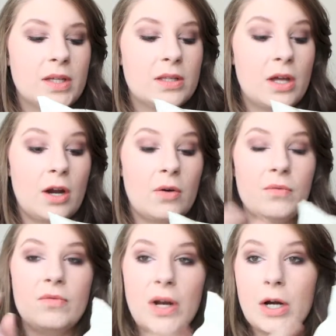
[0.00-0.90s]
They're
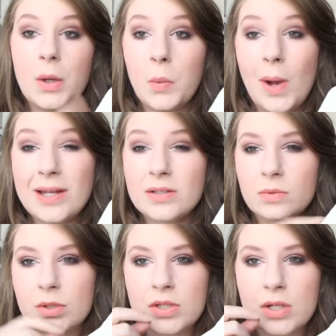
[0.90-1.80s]
very wet,
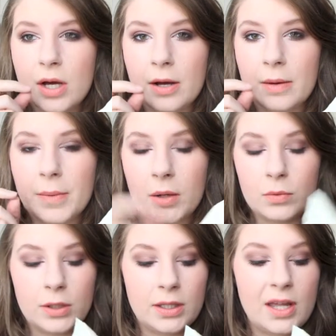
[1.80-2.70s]
which I
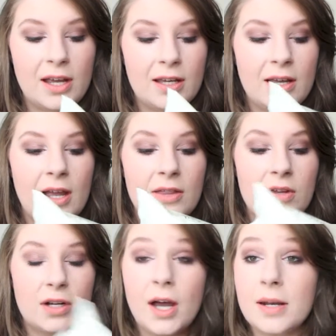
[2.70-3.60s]
really like, and
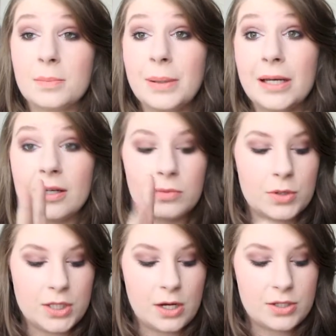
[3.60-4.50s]
they're kind of big,
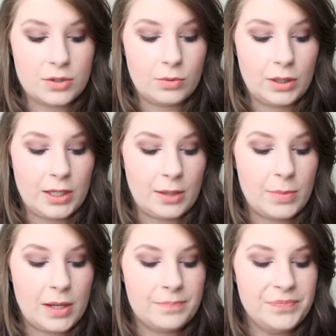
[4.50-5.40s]
which I also really like.
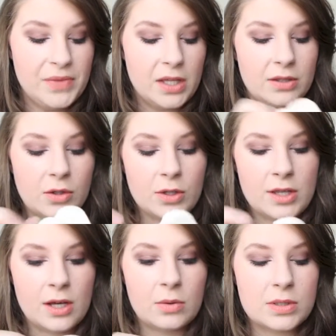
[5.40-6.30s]
But the only
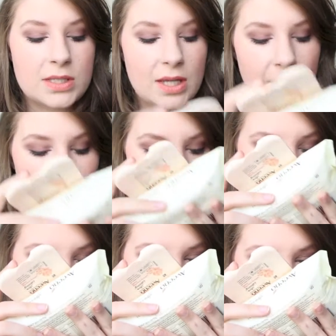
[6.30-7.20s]
thing I would say
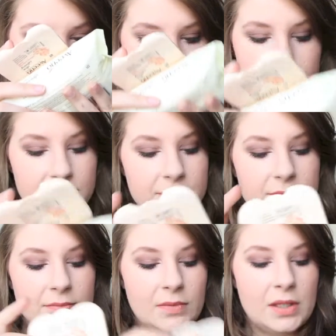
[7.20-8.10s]

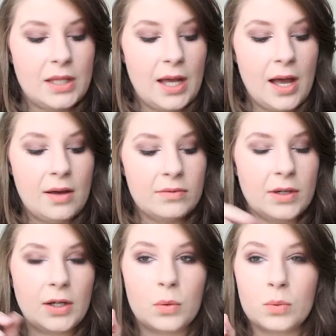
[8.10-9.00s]
They have
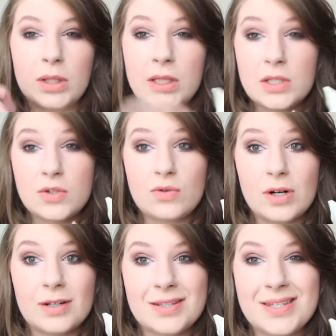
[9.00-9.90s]
like a really
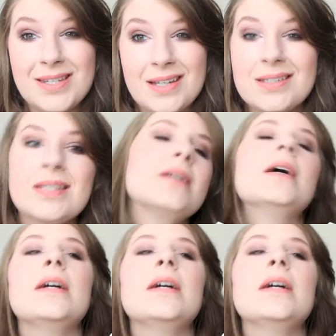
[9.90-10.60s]
strong scent.